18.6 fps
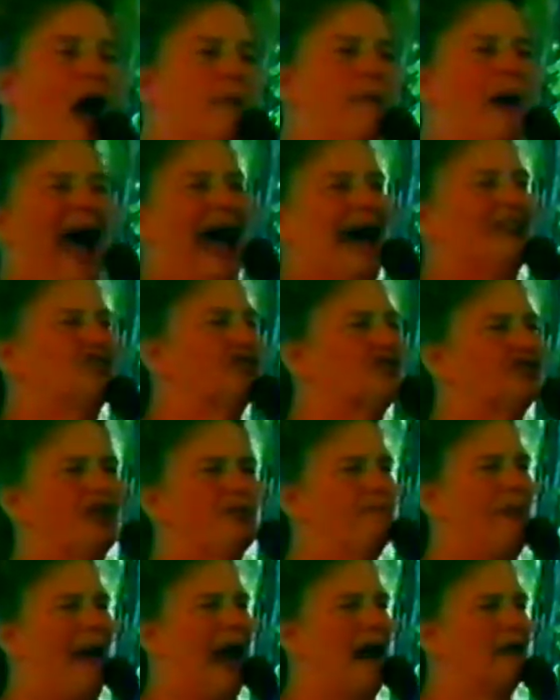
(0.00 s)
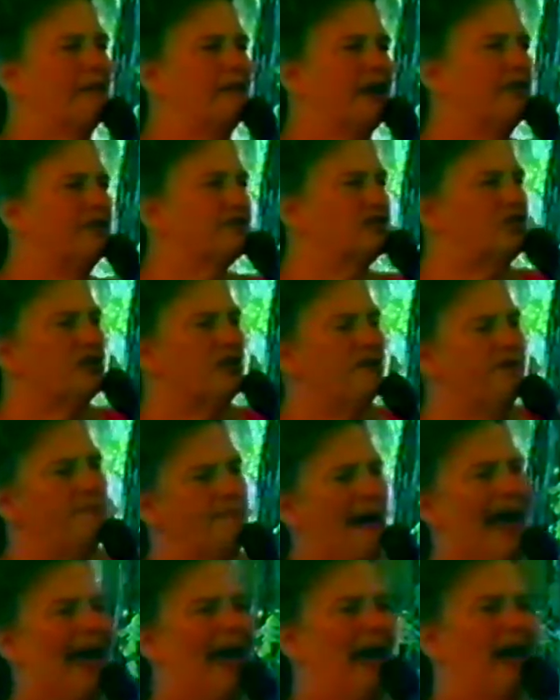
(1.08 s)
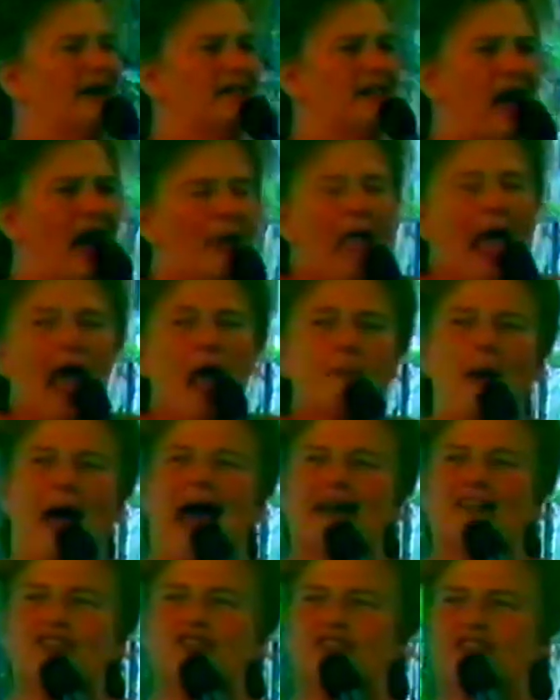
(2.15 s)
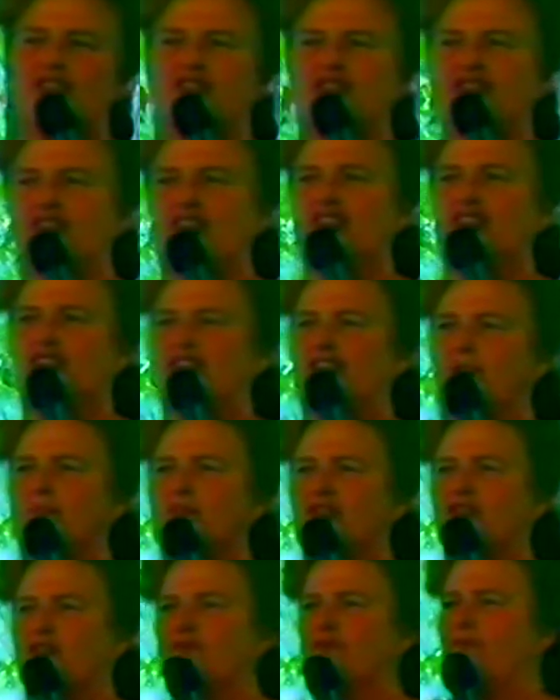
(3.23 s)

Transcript: past the barriers of man, past the systems of